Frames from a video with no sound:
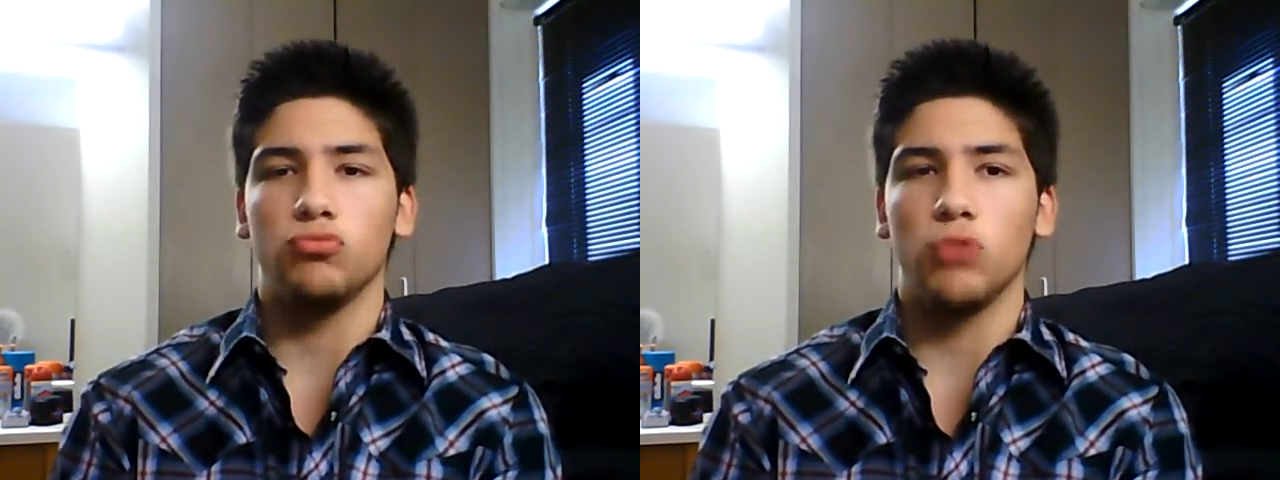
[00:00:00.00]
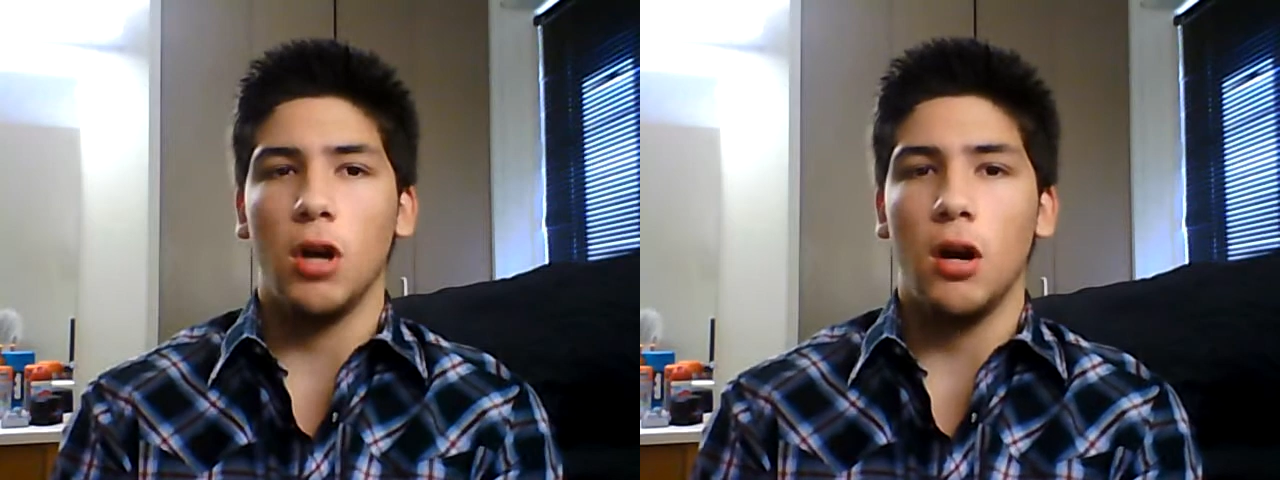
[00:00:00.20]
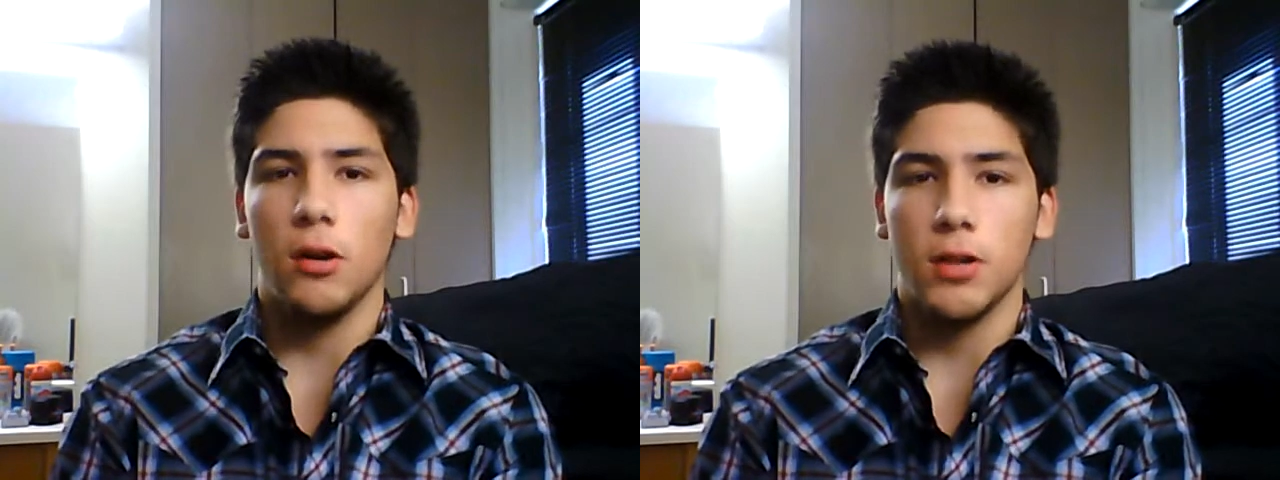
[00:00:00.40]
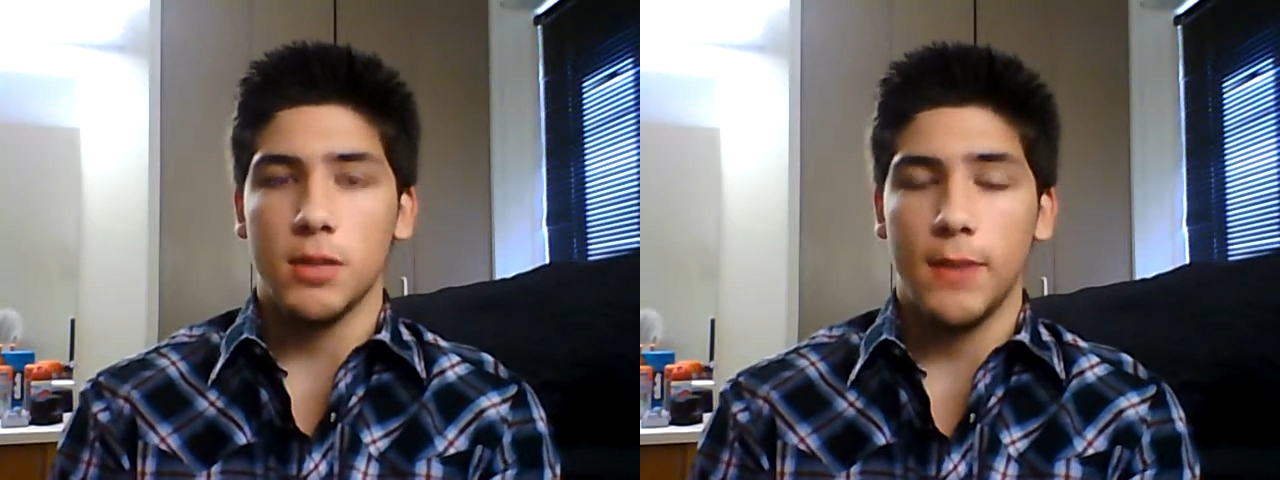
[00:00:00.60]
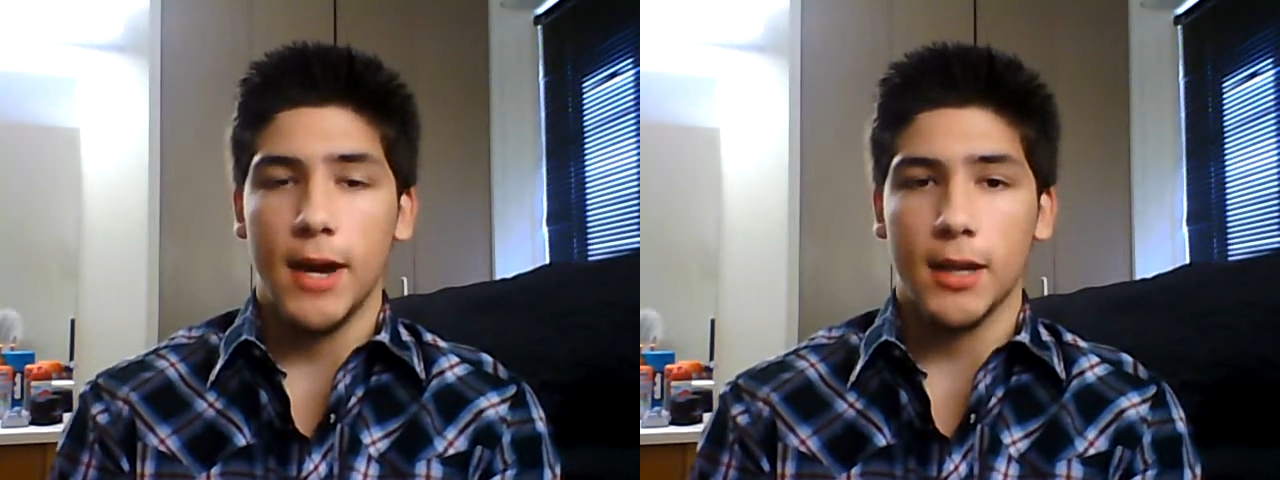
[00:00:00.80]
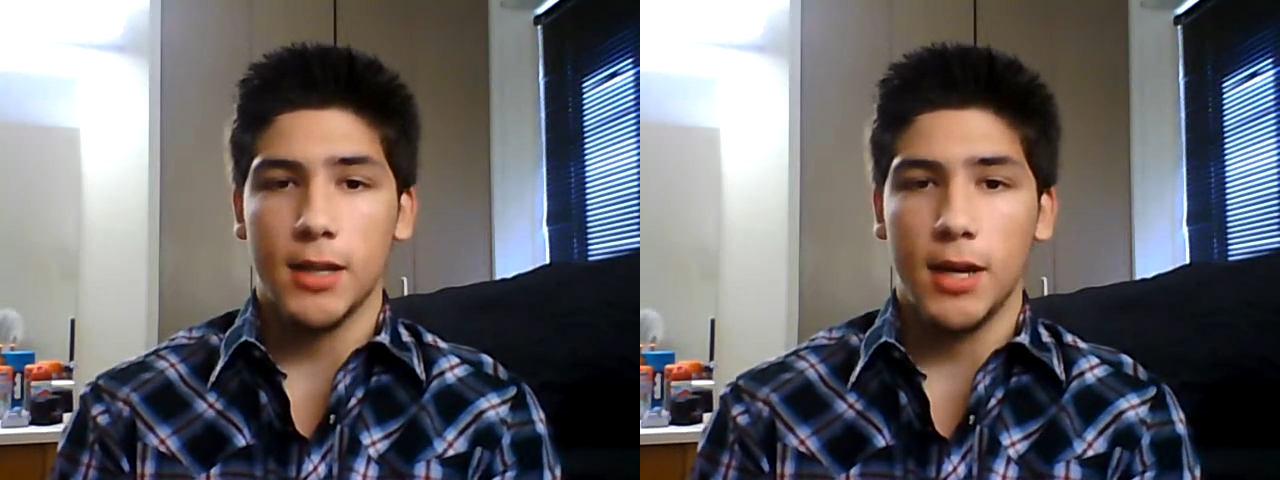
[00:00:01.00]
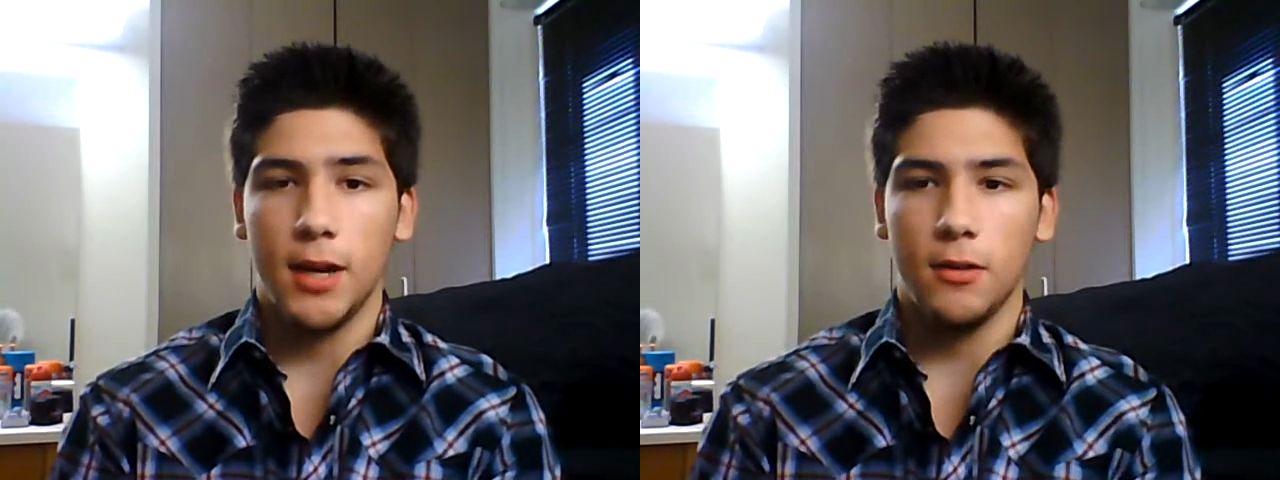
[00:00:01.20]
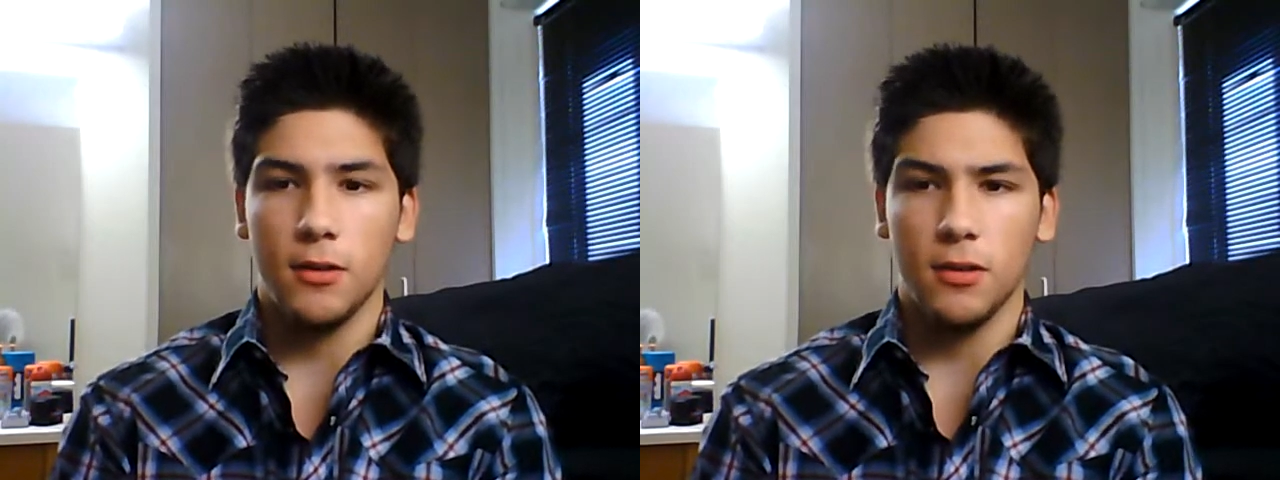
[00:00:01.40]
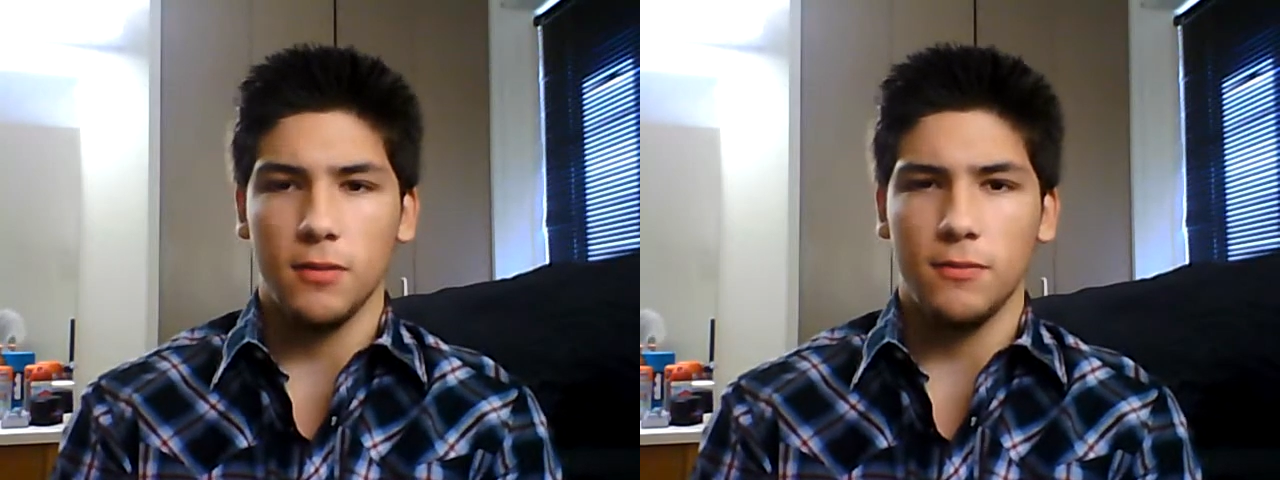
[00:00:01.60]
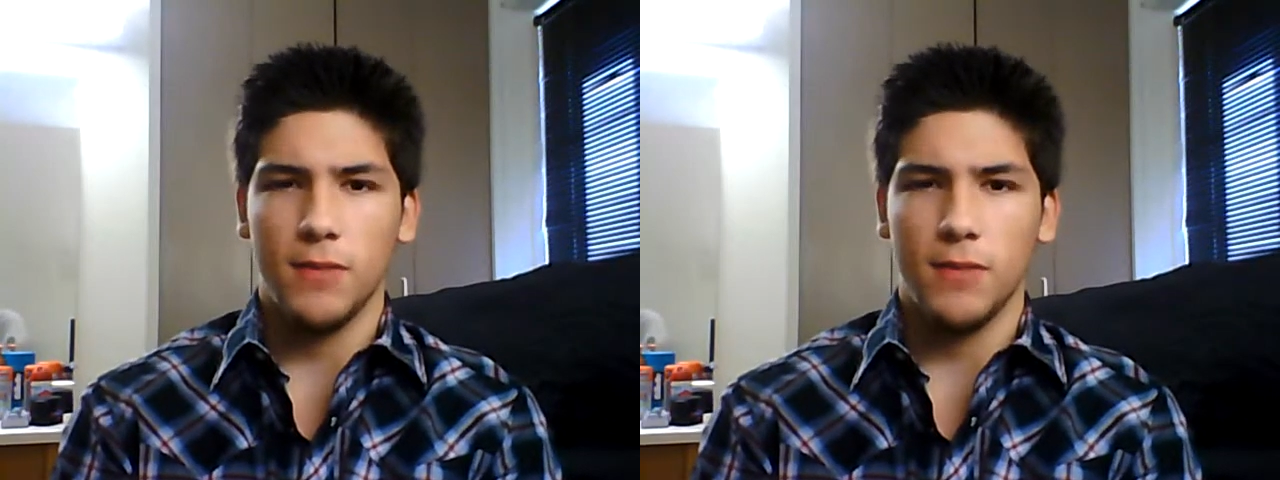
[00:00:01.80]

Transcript: Raw or SmackDown or